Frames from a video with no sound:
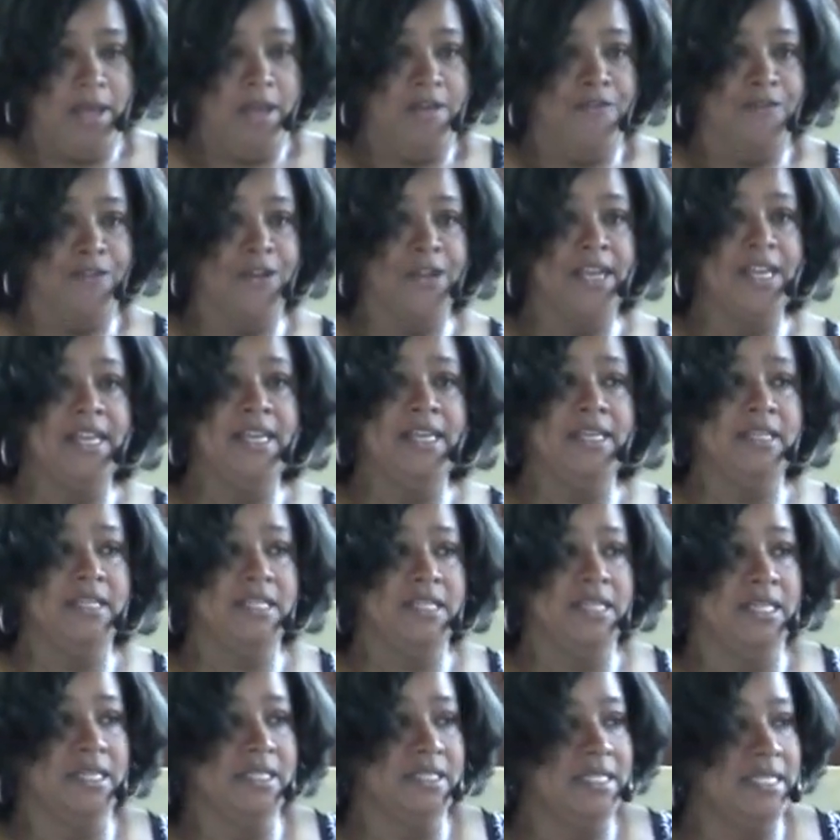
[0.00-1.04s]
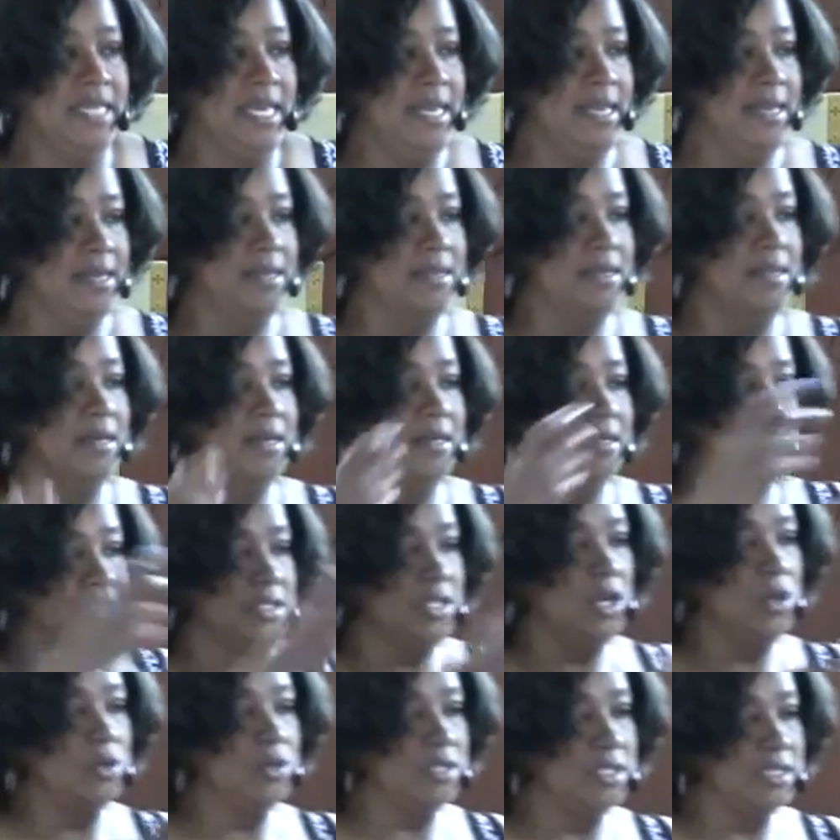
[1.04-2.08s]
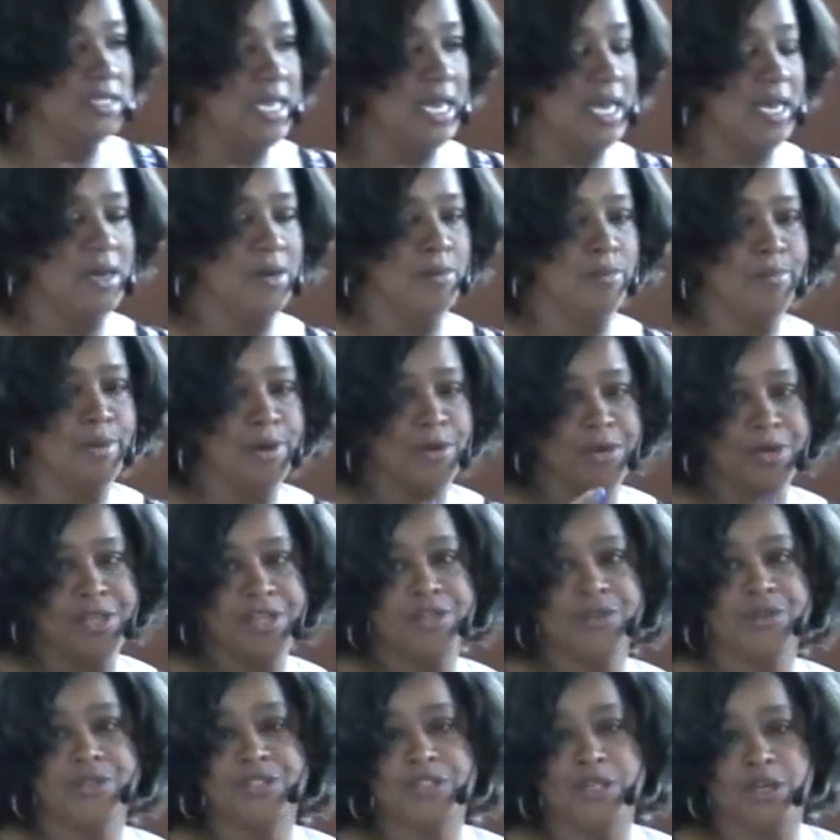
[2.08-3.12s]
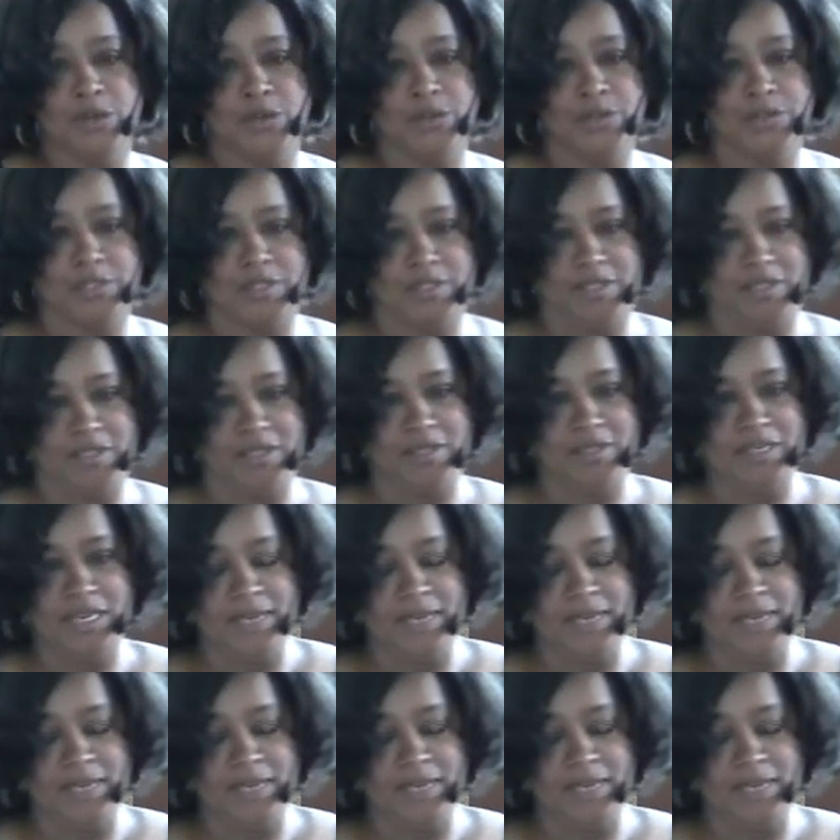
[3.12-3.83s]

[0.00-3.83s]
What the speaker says: Forgetting to take the toast out, burning your toast,